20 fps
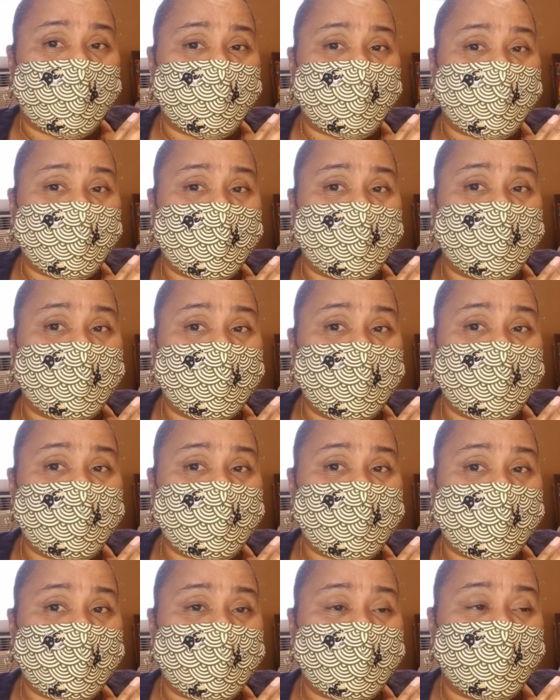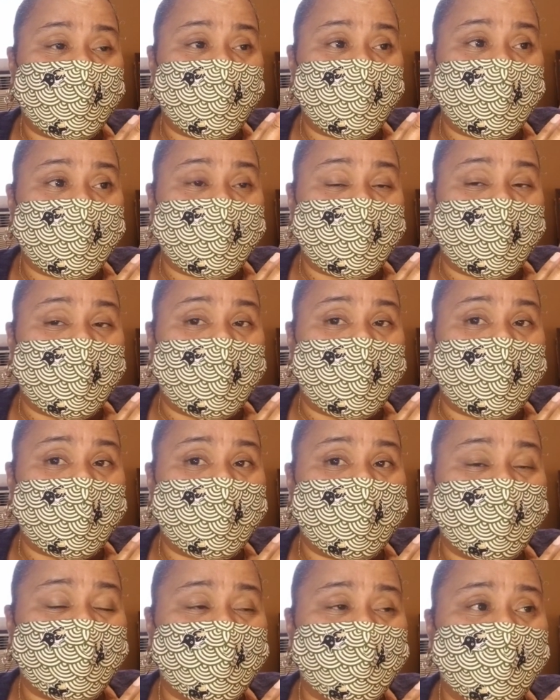friend Lisa bought the
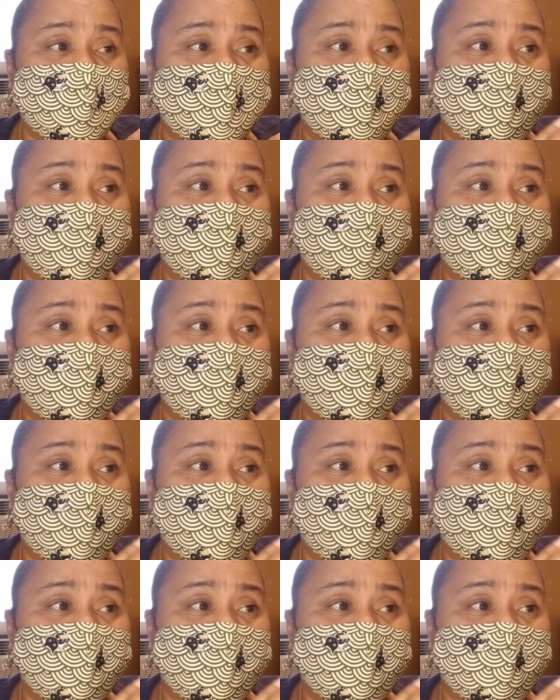item,